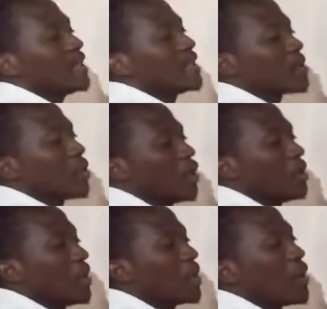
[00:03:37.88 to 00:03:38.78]
this is going to
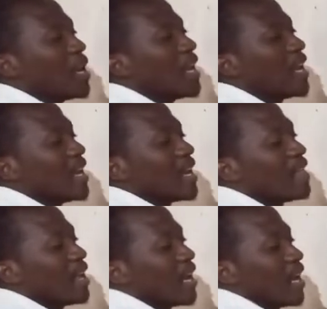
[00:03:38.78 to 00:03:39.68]
be 3,
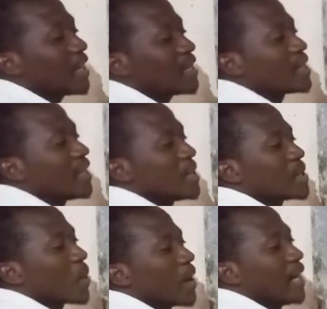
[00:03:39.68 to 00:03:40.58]
then x
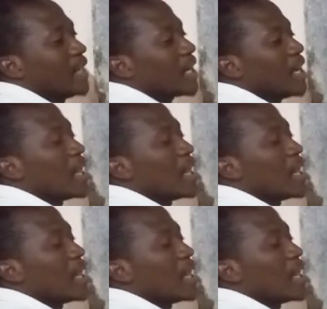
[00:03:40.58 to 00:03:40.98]
squared.